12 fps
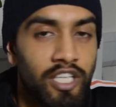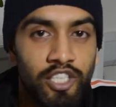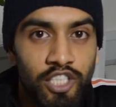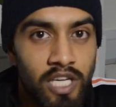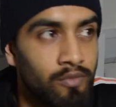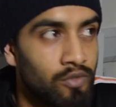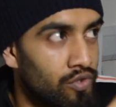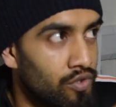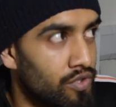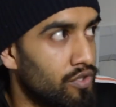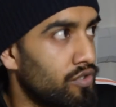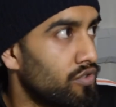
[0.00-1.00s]
shapes, or
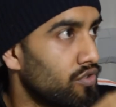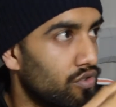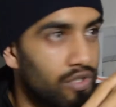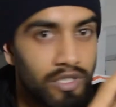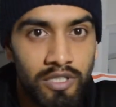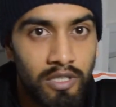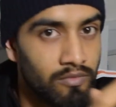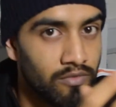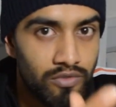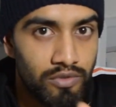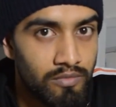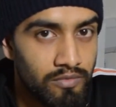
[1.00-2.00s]
you're drawing some
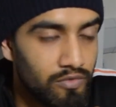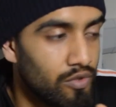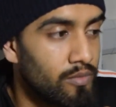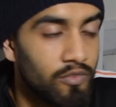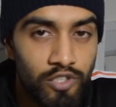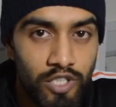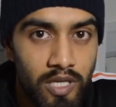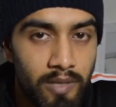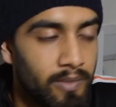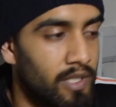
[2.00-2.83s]
form of shape.